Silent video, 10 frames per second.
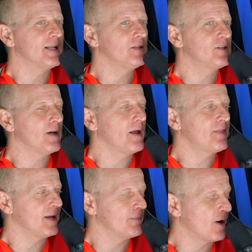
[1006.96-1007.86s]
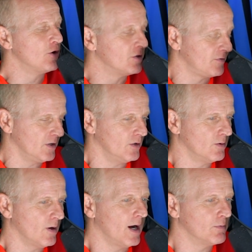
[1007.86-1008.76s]
then you see, I think both of
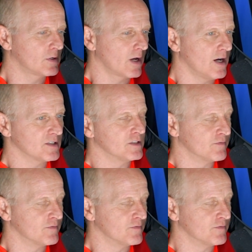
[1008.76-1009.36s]
you I would class as